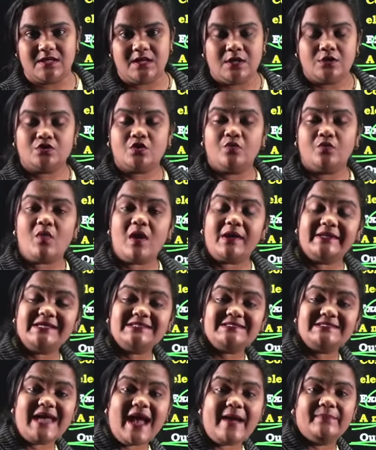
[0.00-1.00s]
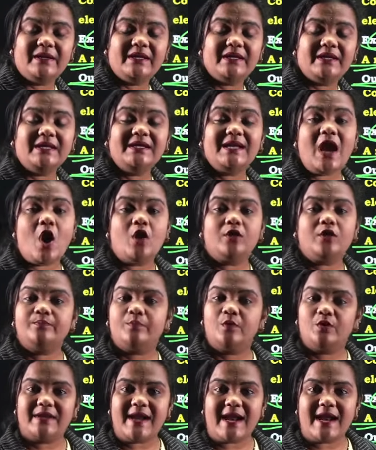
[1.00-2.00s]
So what is happening in
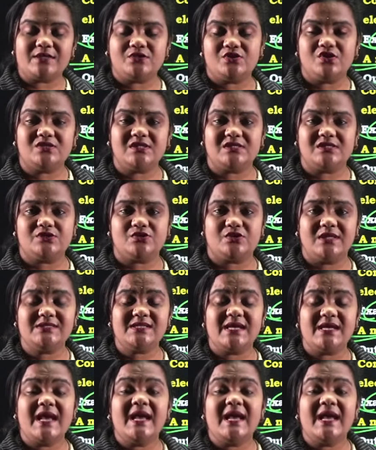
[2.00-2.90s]
output transducer, students?